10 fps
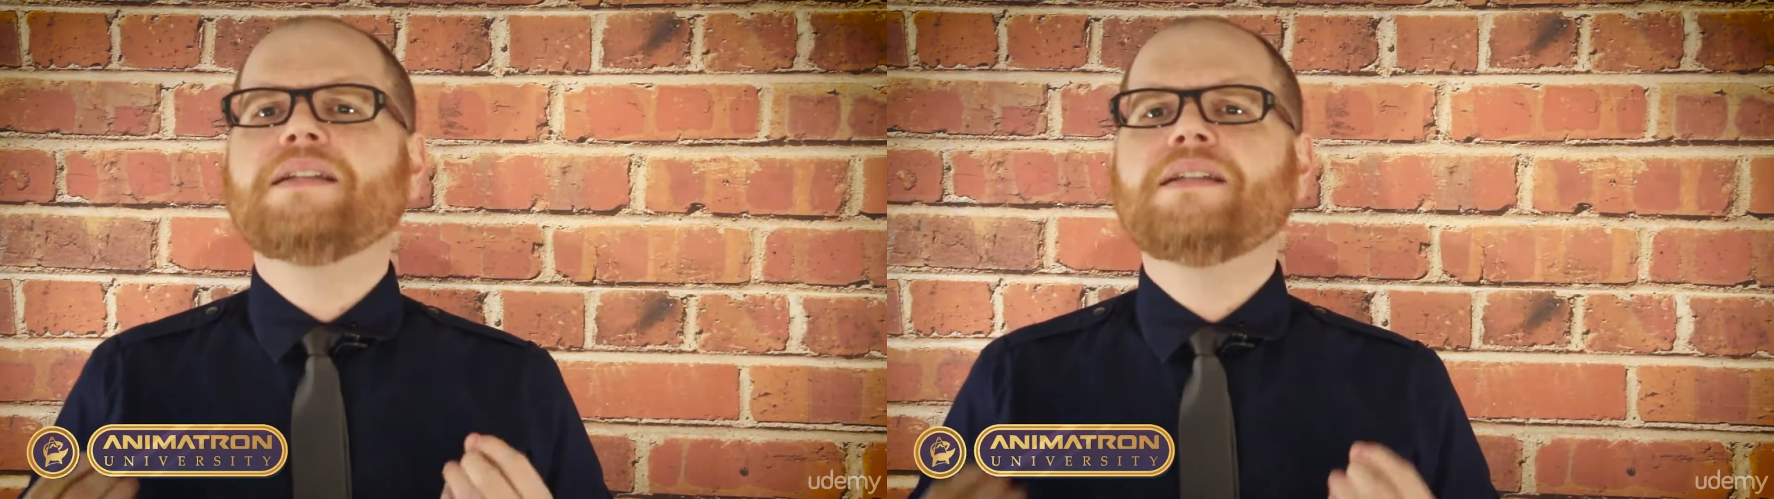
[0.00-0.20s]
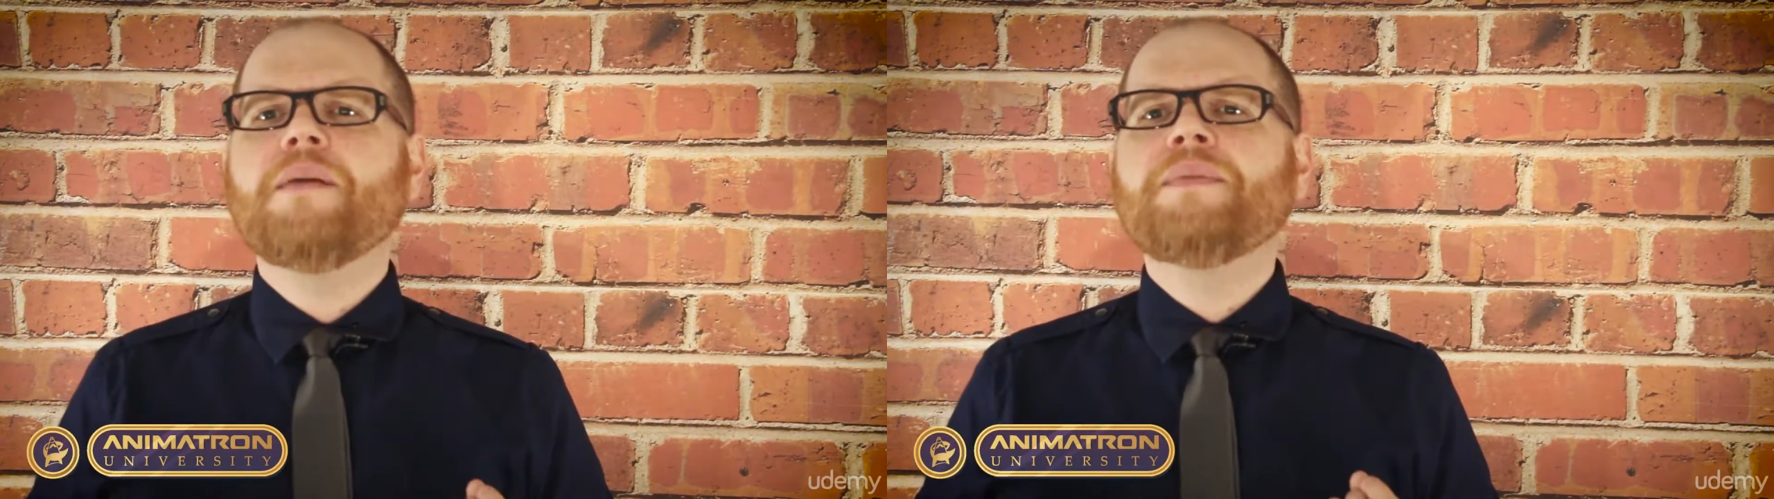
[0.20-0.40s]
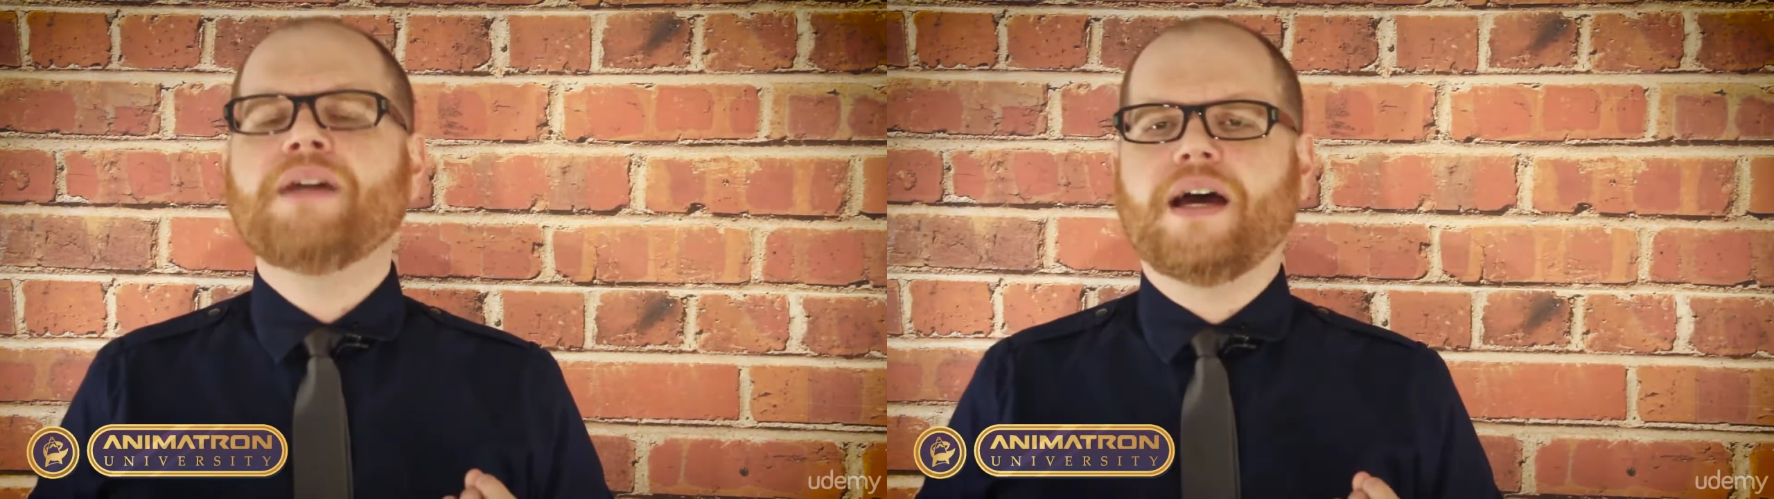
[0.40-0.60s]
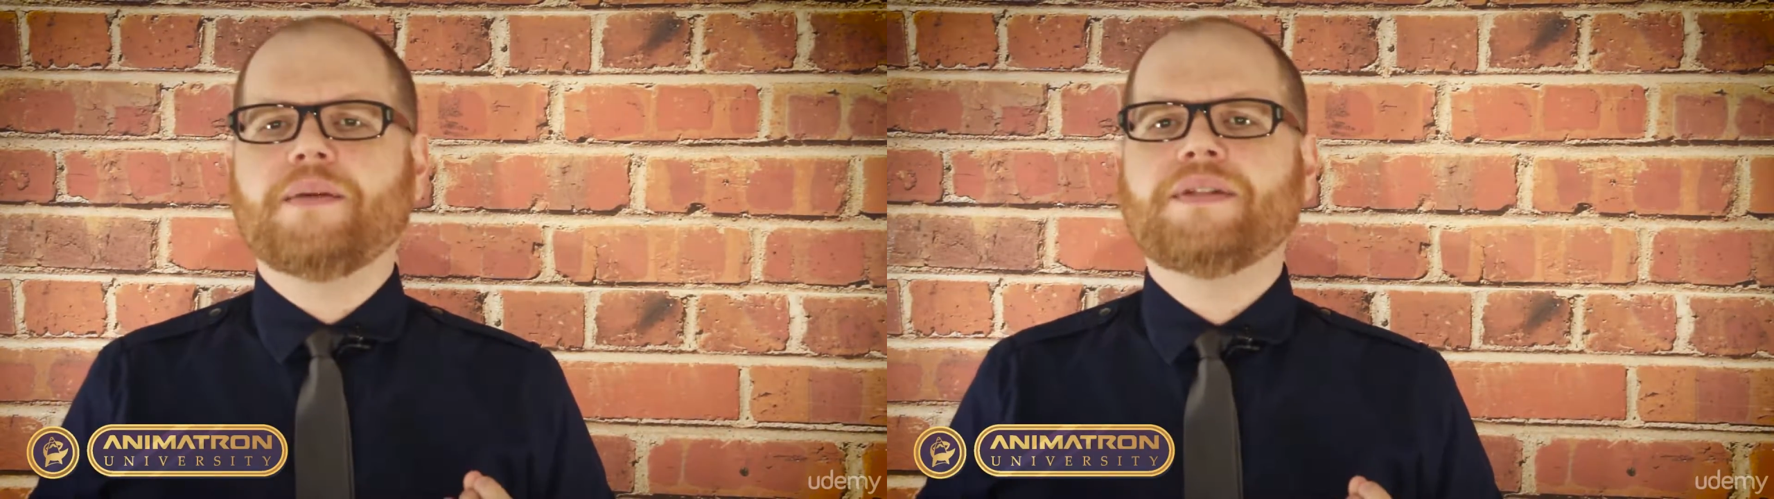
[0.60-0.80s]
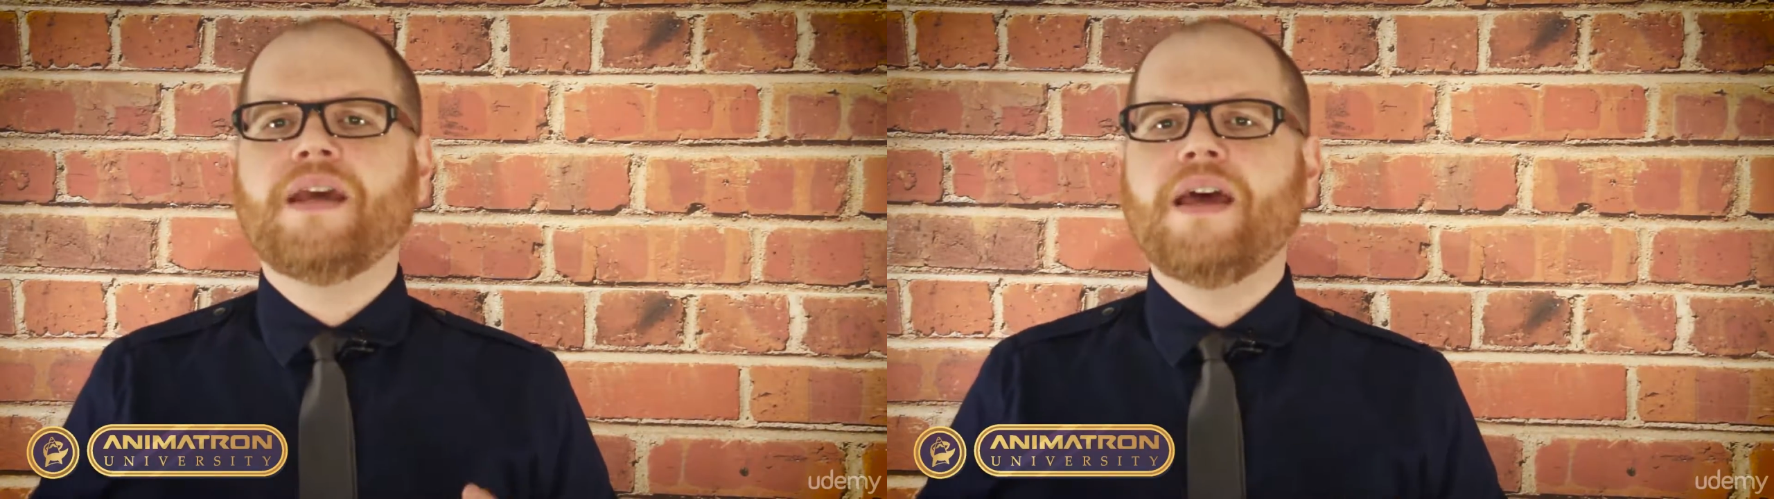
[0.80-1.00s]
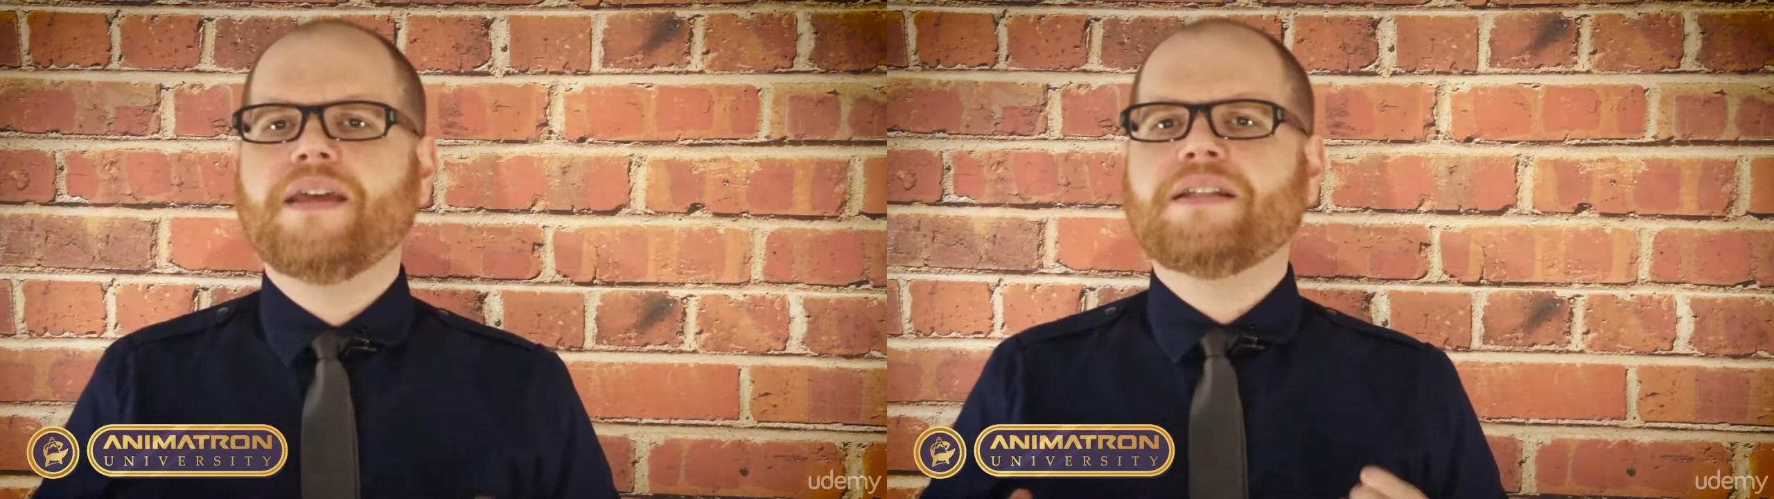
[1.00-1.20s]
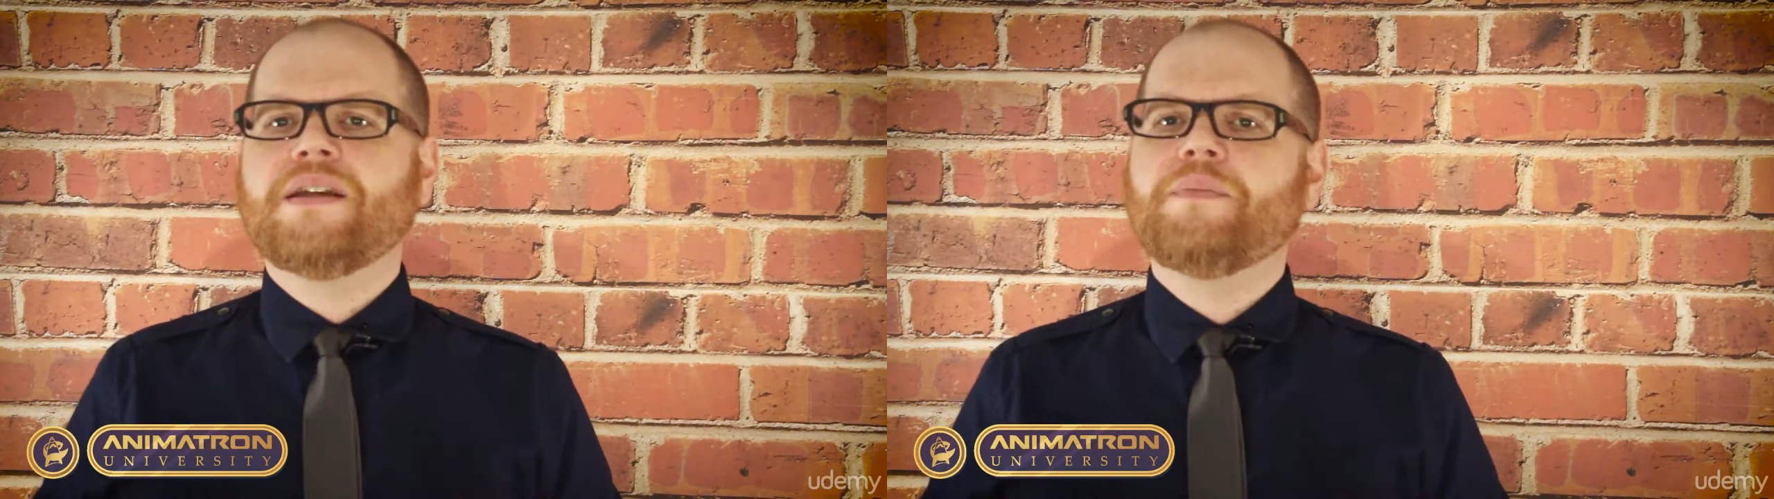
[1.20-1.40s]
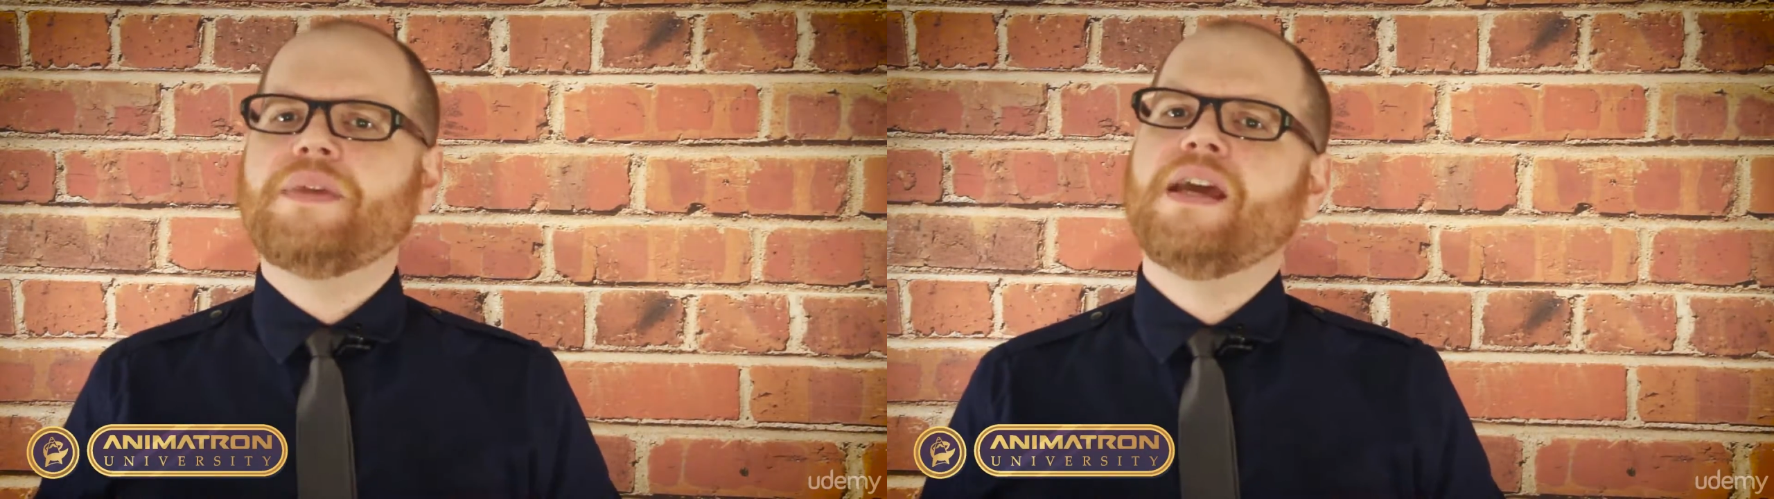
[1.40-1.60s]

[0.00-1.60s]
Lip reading: and sometimes that's